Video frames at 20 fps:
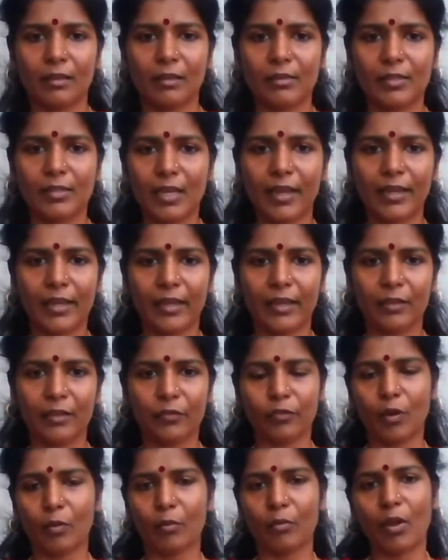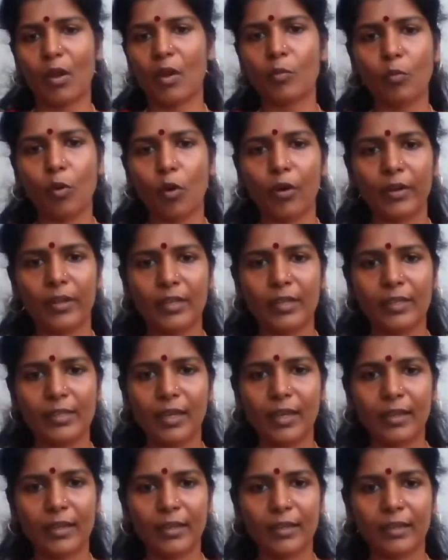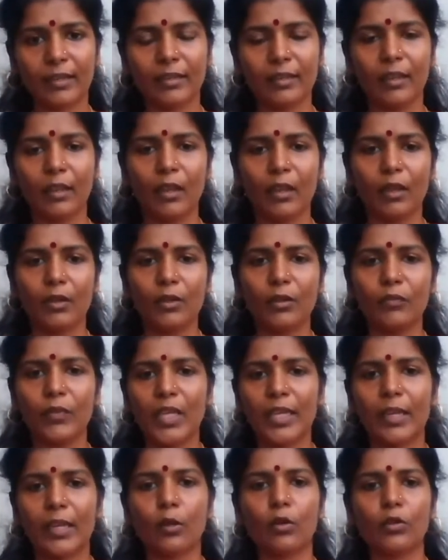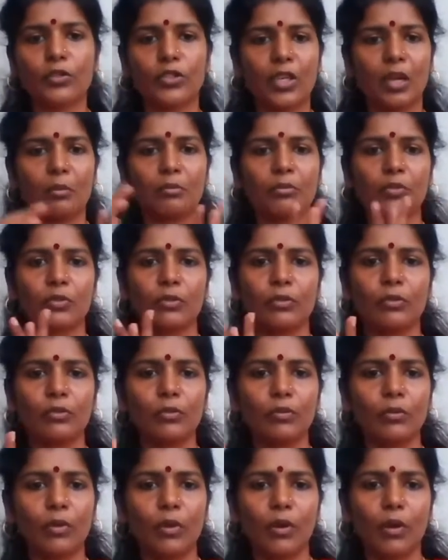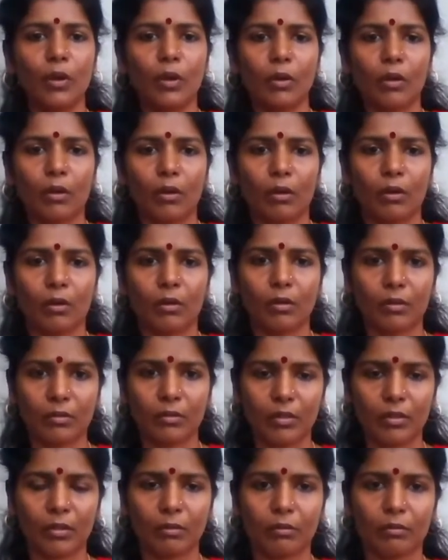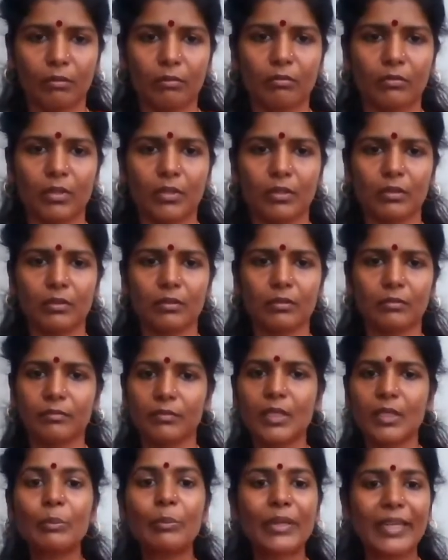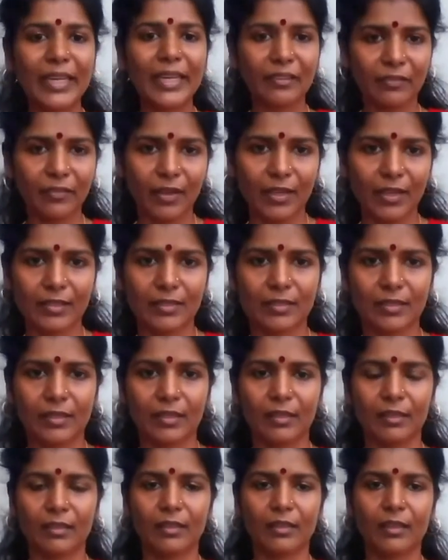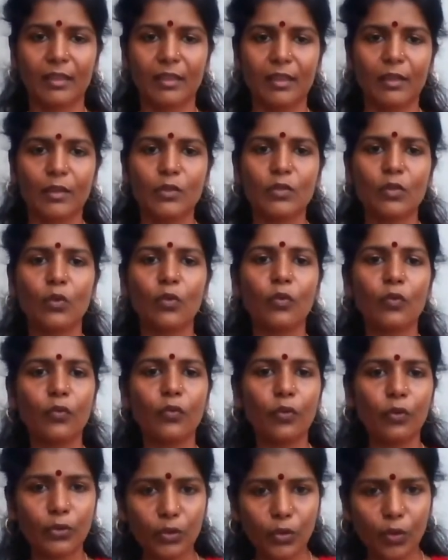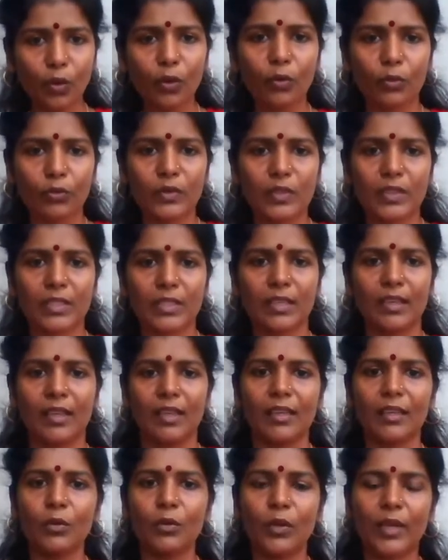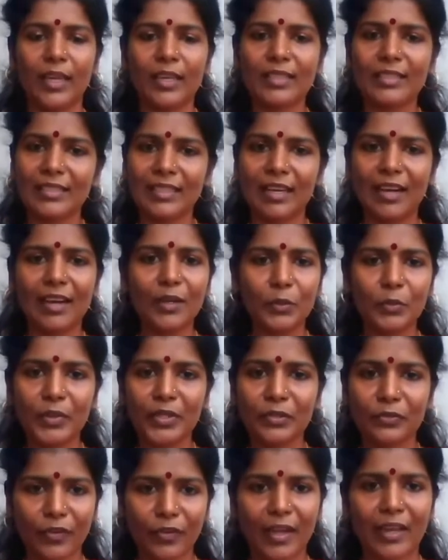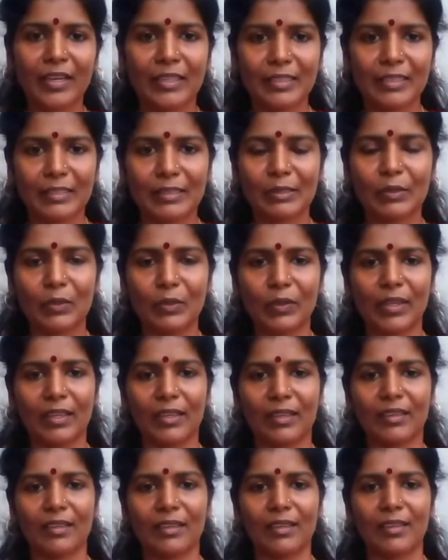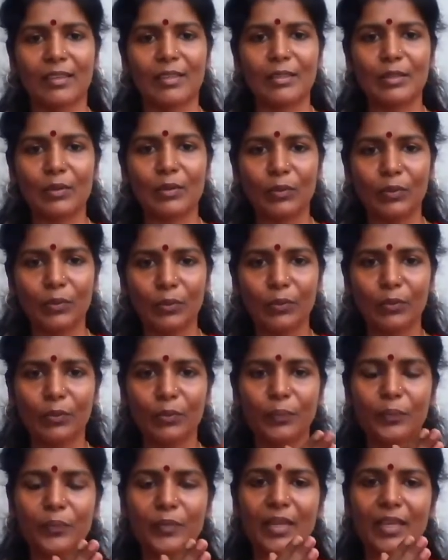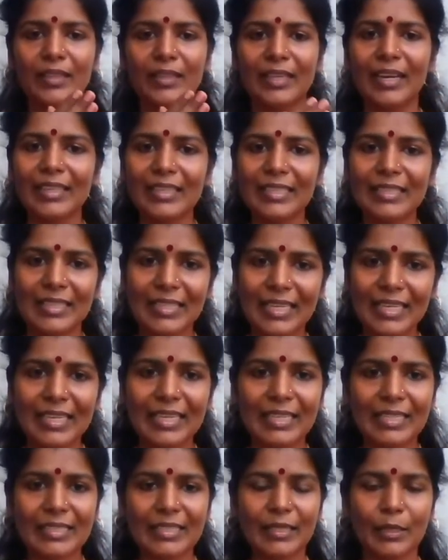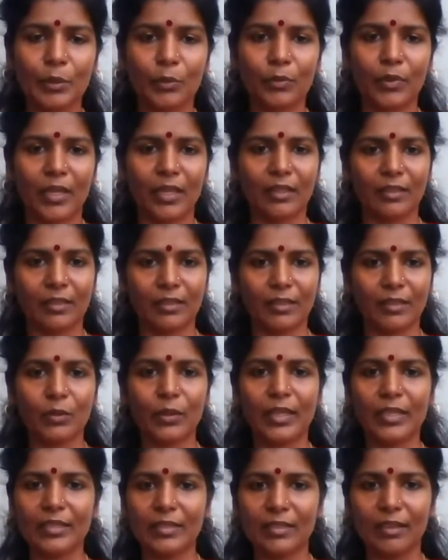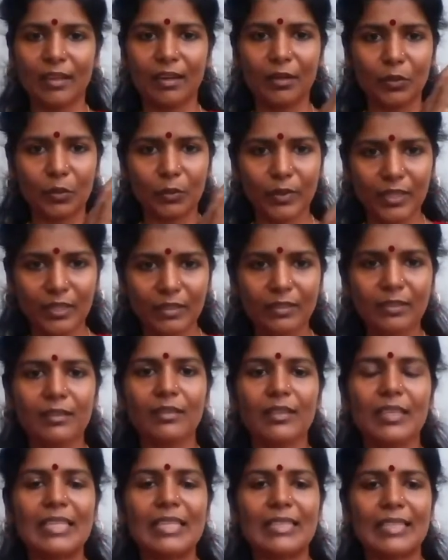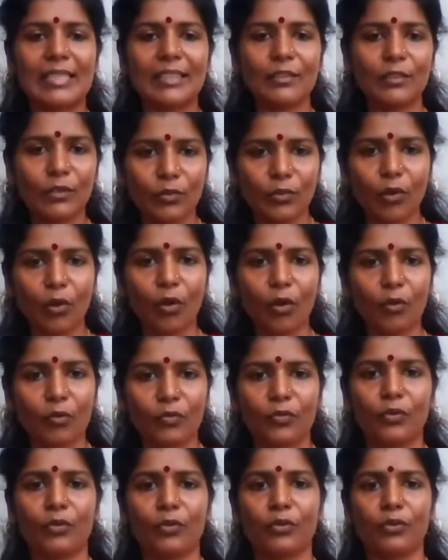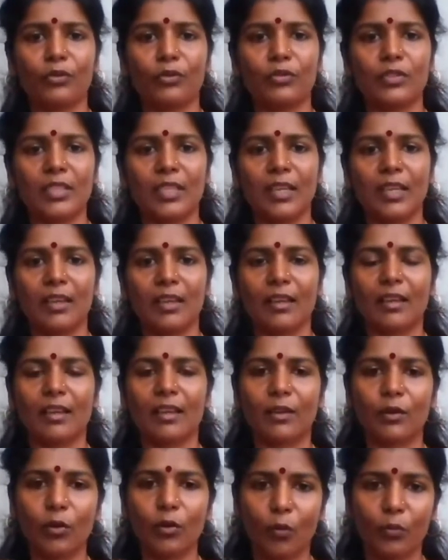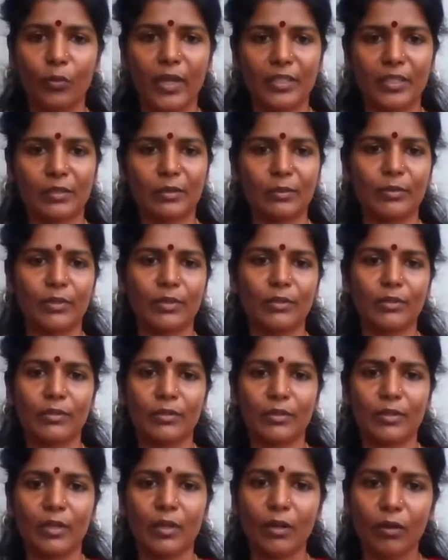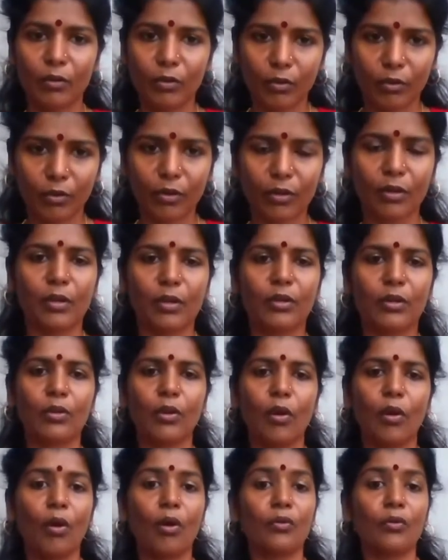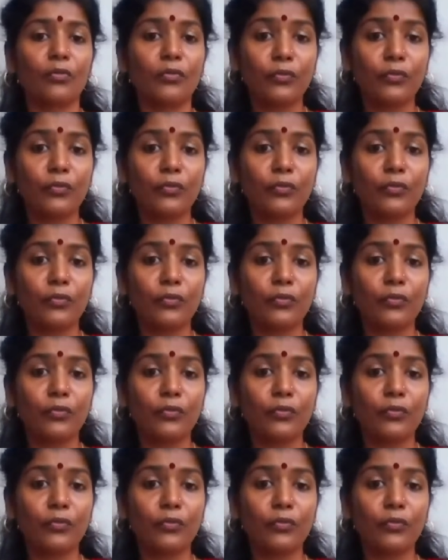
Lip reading: diet, from our modern diet, we cannot jump to, the complete fasting. So for those, you can start with fireless cooking. So that is an easy way. You can start with eating the raw foods, raw vegetables, raw